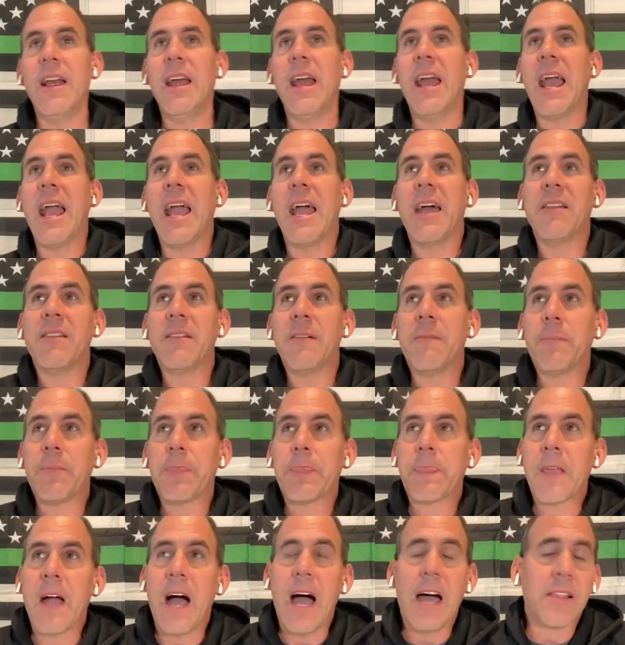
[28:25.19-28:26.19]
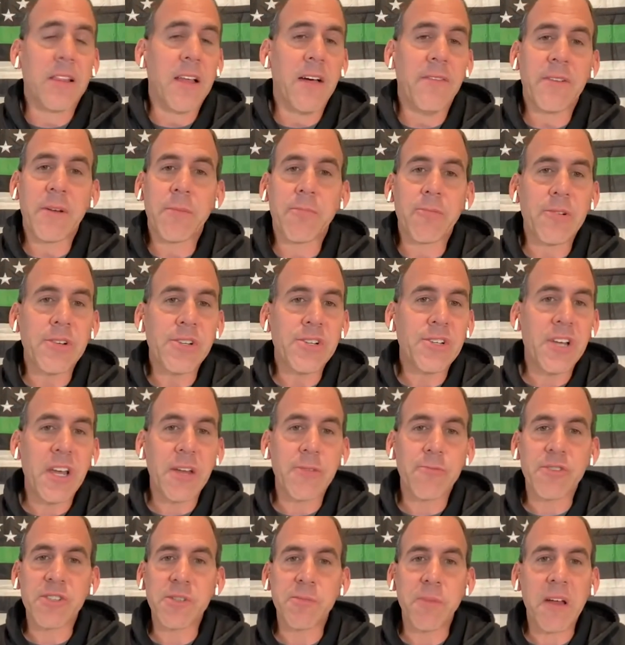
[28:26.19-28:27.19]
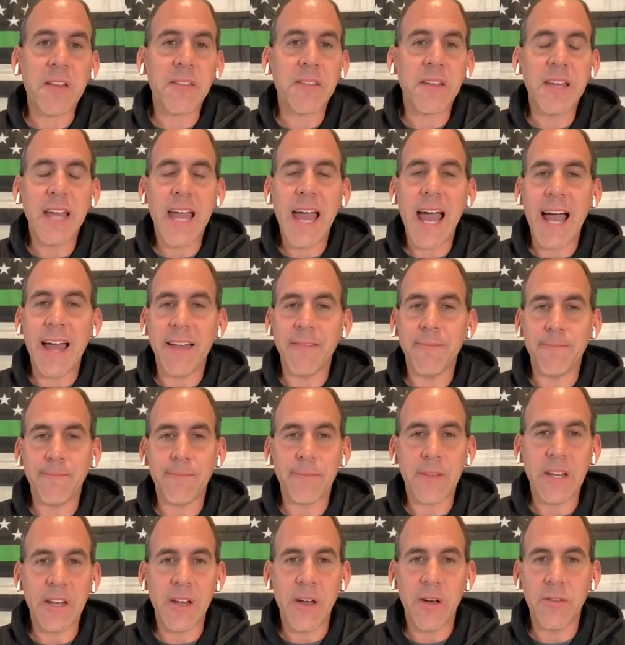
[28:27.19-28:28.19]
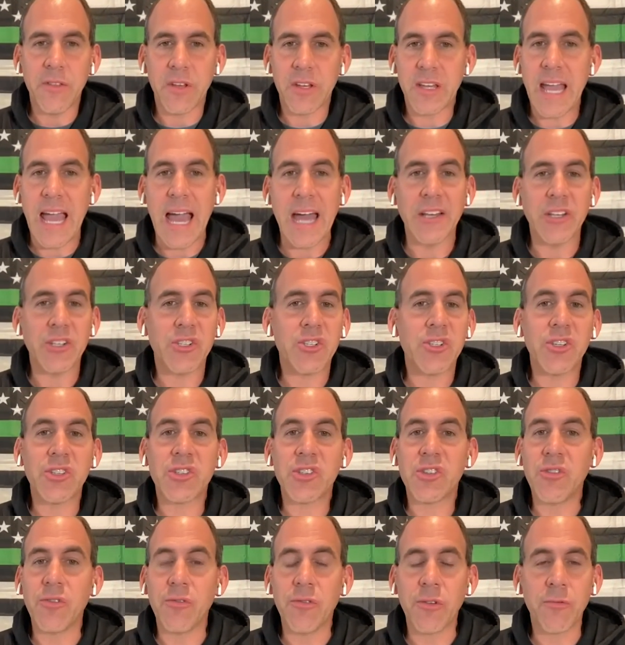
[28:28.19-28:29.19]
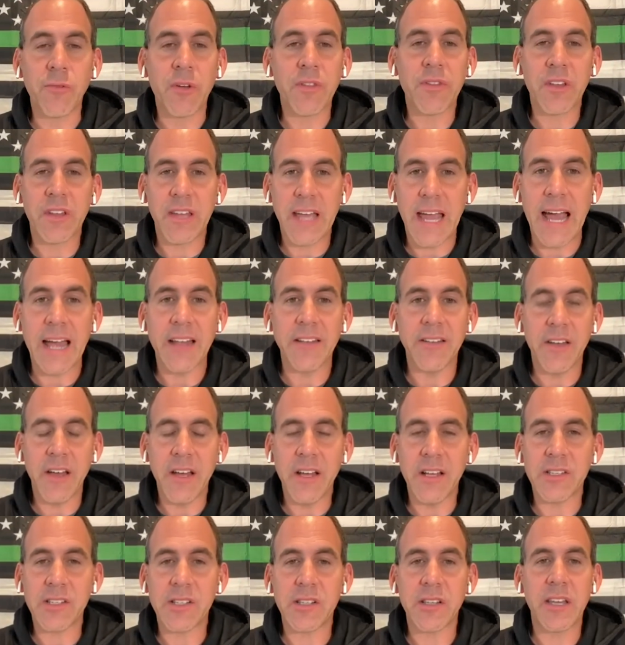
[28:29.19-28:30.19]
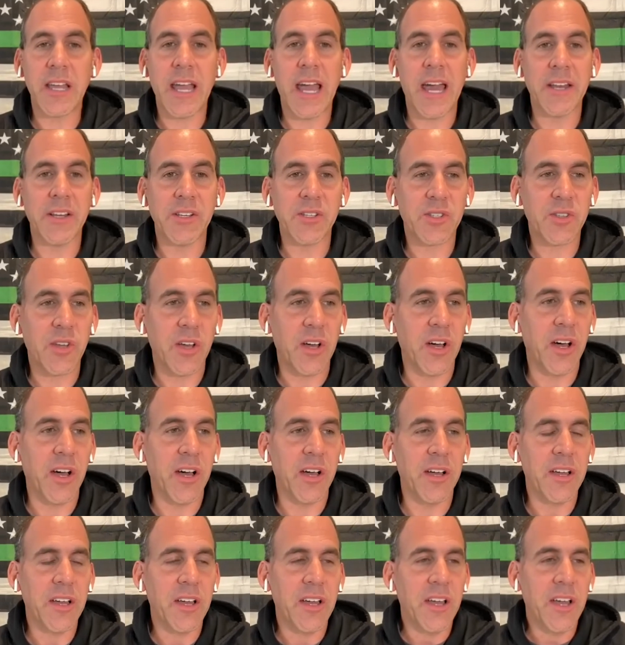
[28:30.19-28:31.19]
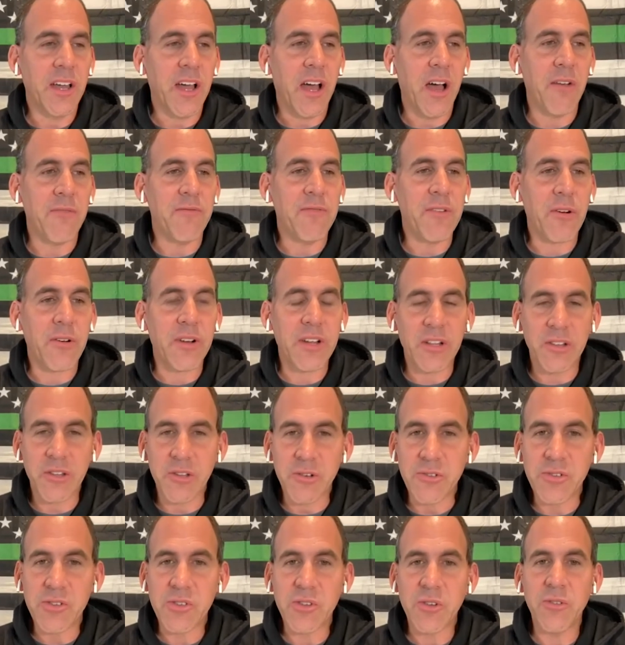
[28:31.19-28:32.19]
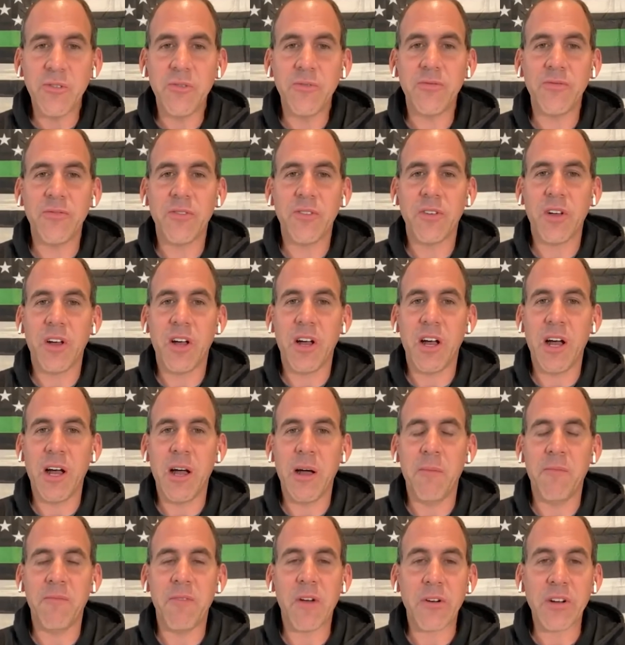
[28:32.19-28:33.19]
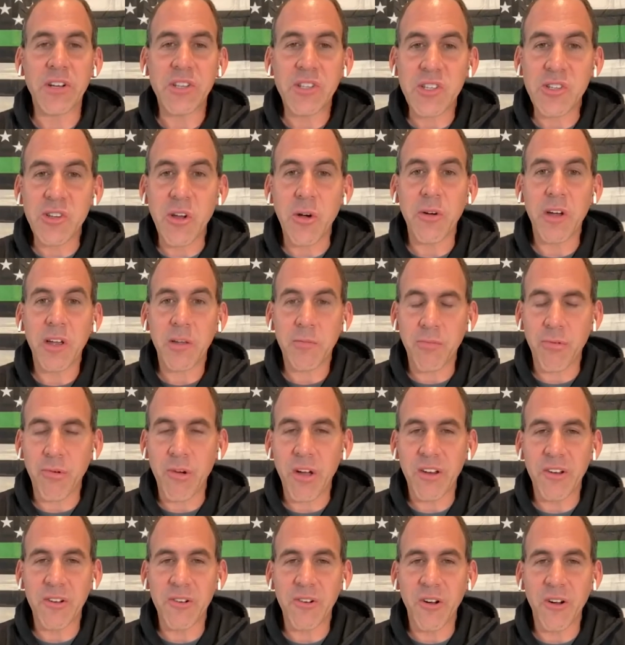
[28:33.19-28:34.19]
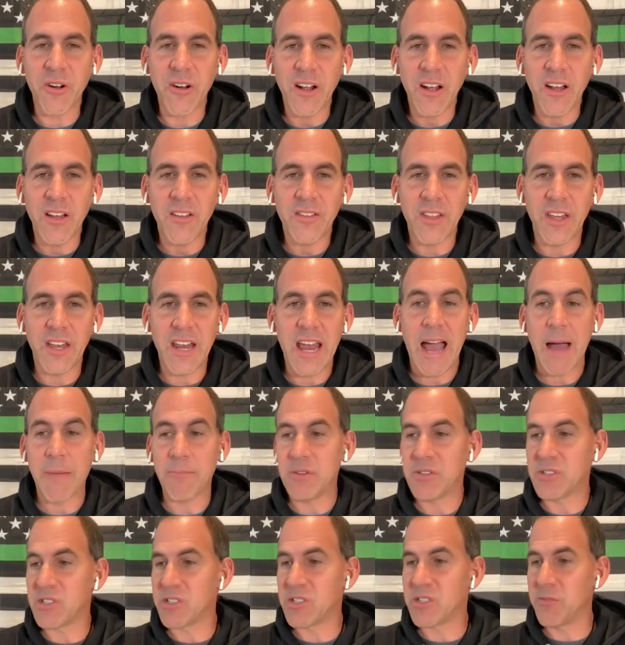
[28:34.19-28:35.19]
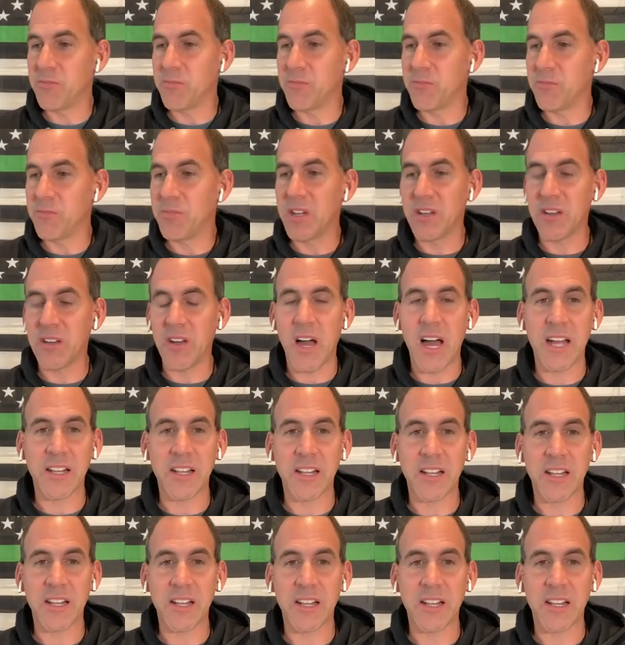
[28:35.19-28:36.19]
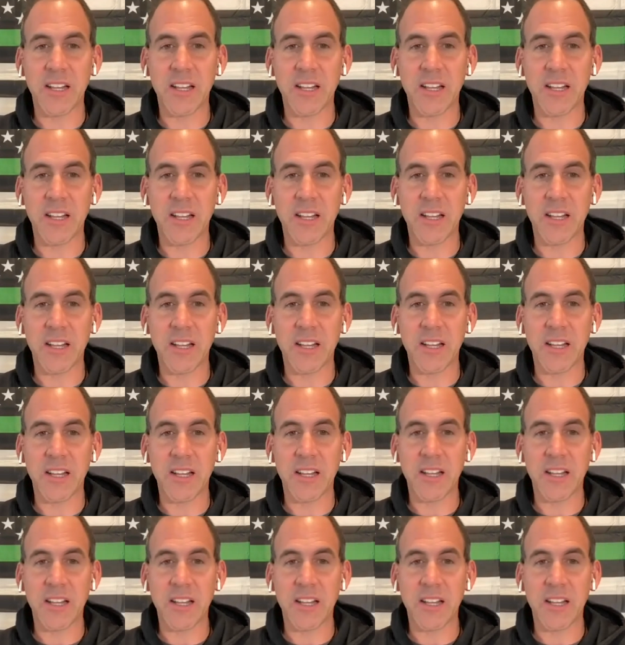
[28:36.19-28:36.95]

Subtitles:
And I love and appreciate and respect the cat. The cat is just doing what the cat does. The cat is a very elusive, very stoic predator that happens to be in a highly populated state.